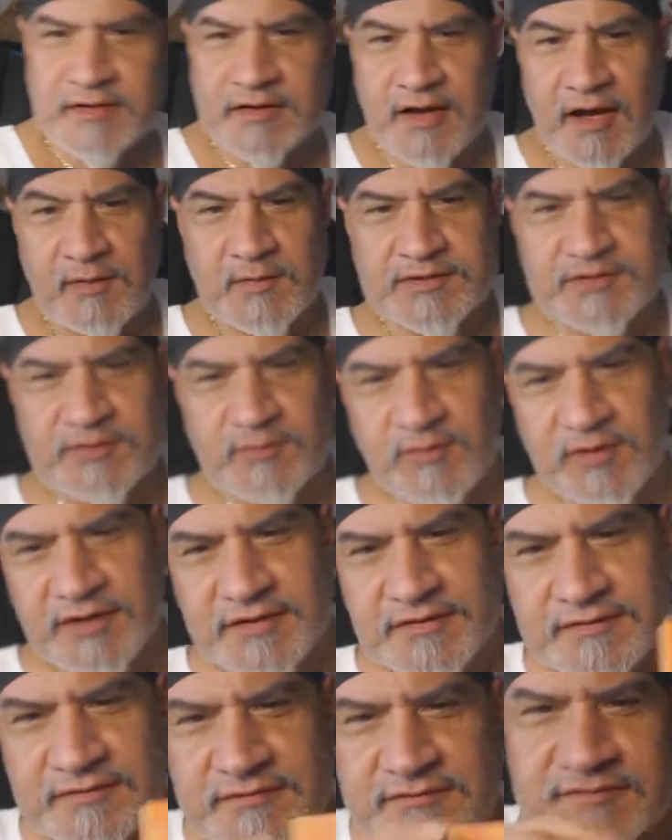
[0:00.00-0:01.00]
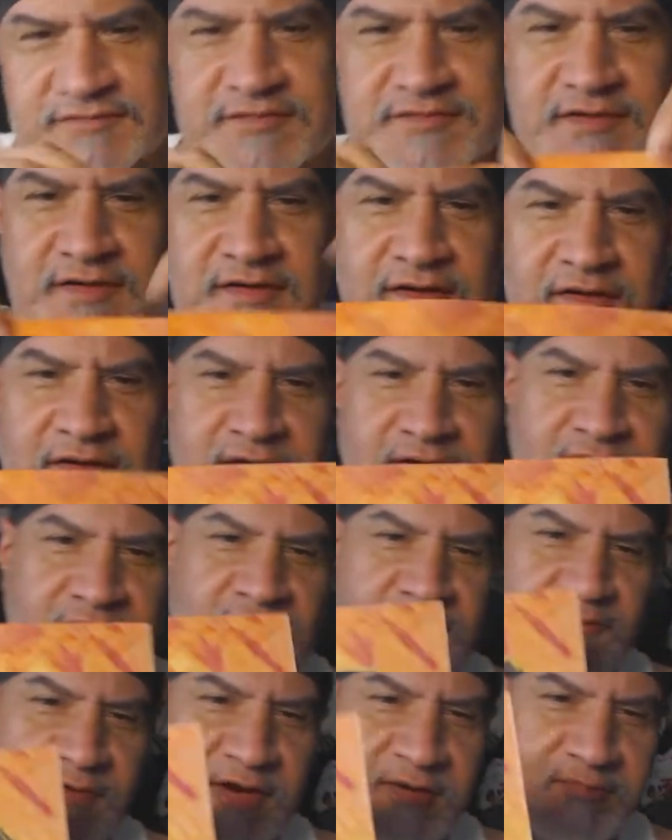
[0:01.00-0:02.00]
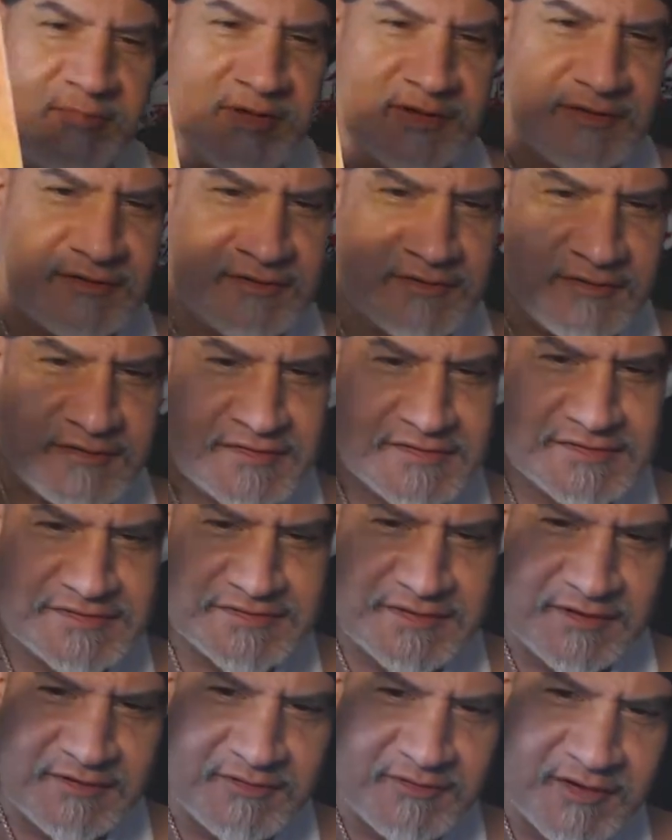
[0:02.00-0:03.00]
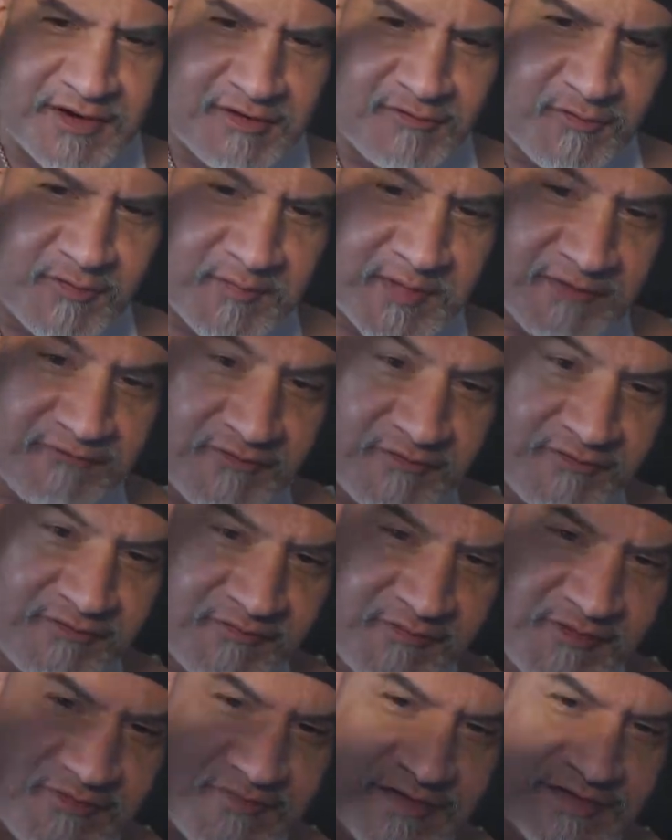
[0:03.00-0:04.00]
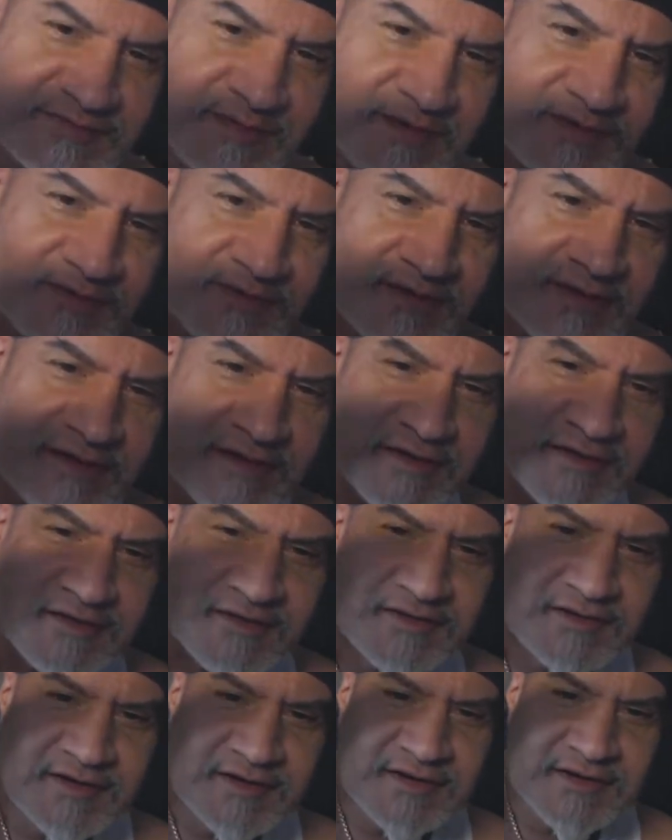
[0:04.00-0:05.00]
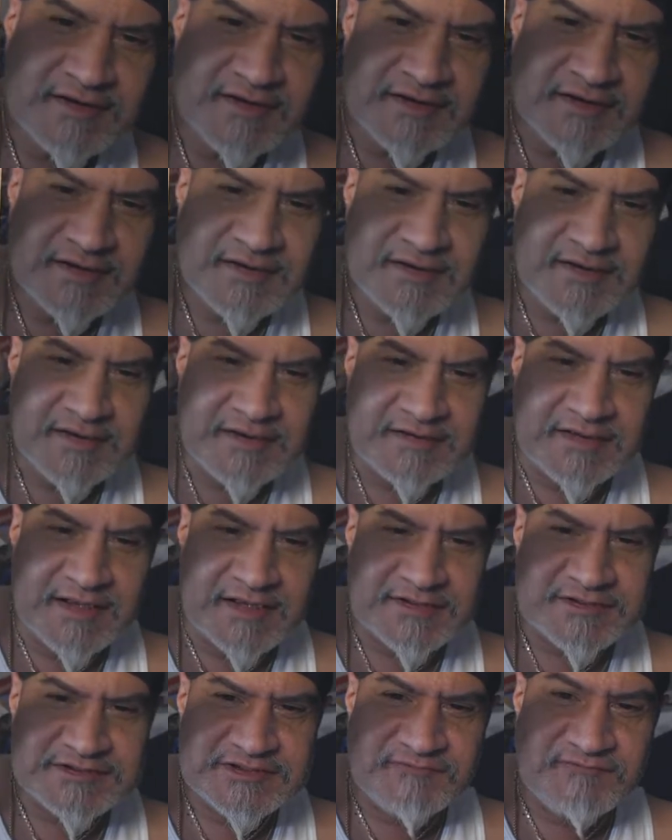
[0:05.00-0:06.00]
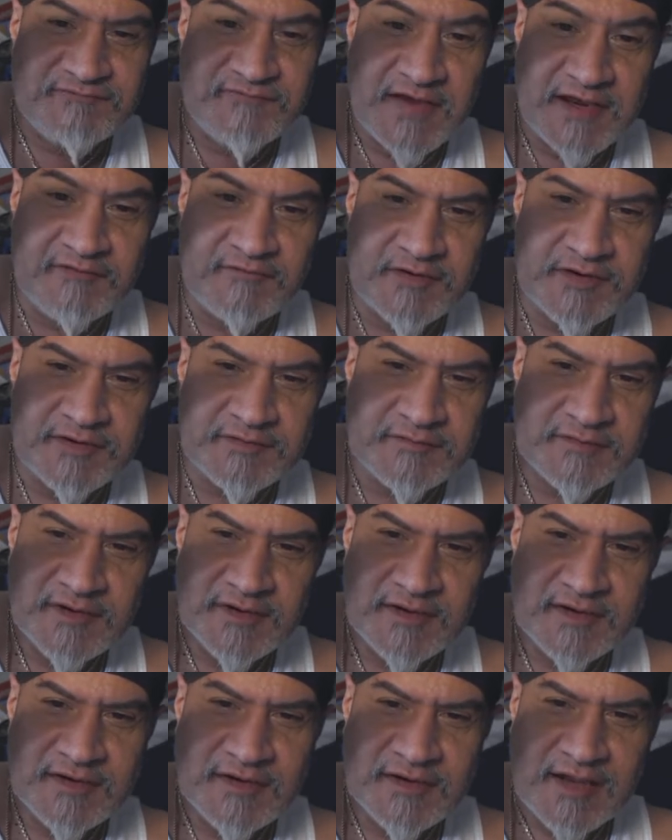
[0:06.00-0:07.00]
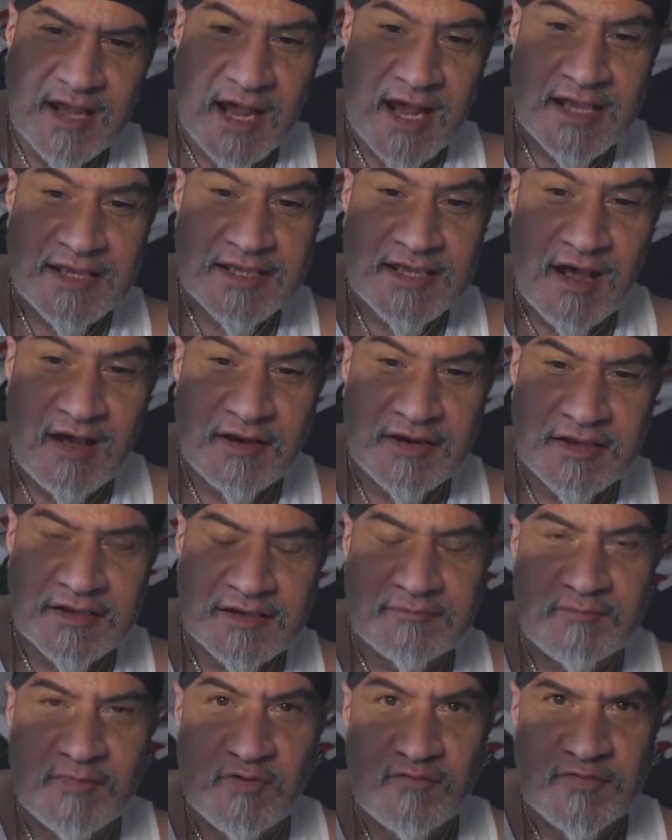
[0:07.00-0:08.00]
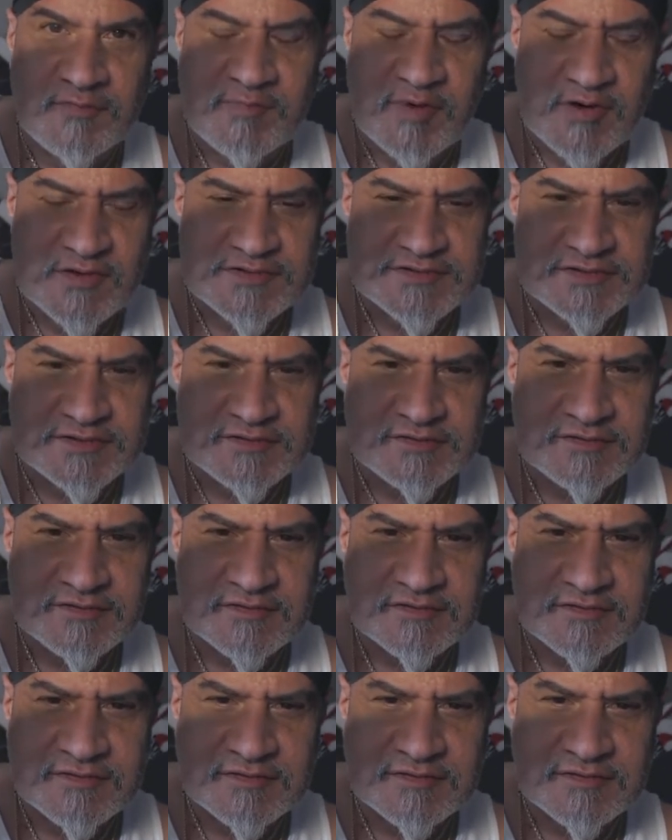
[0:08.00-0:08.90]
Gone with the Wind. Rhett Butler and the Scarlet Hair. One of my favorite movies, by the way. That's the favorite iconic movie poster.